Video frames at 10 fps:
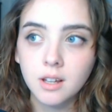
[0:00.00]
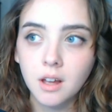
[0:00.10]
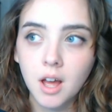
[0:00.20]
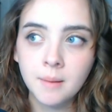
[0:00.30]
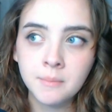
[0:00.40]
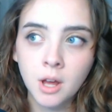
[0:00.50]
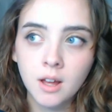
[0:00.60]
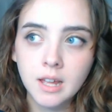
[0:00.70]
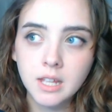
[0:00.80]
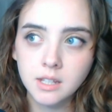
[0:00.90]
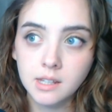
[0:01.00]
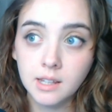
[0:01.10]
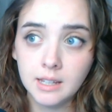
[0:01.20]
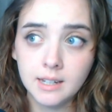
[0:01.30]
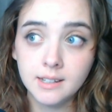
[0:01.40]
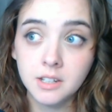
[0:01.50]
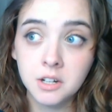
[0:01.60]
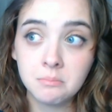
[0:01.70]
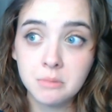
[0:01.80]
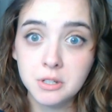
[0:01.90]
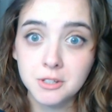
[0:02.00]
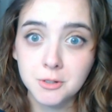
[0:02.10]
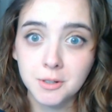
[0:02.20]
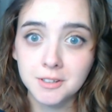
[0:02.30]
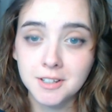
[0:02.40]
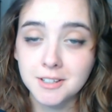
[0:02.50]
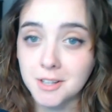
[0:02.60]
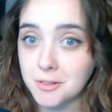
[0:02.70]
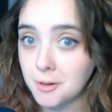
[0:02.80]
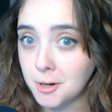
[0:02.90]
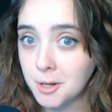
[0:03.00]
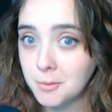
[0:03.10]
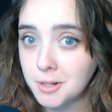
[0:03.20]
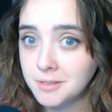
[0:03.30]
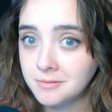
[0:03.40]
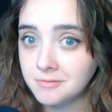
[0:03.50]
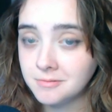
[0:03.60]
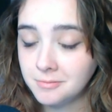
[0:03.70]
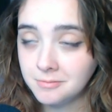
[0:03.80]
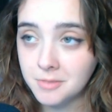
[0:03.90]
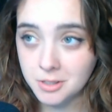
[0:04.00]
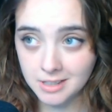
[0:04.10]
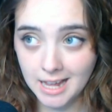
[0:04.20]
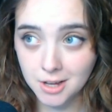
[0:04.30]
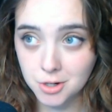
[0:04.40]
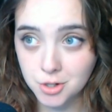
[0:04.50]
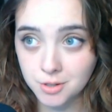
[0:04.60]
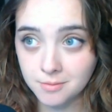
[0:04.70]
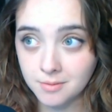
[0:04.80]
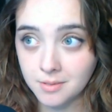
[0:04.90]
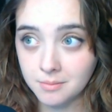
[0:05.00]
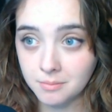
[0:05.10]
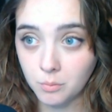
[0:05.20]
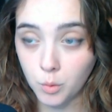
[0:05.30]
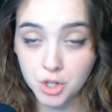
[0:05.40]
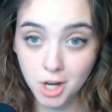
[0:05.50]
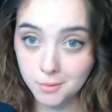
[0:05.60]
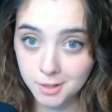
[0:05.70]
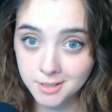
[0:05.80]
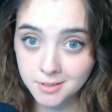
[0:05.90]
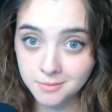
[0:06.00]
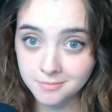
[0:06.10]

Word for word: I'm not hitting the numbers as quickly as I thought I would, slash wish I was.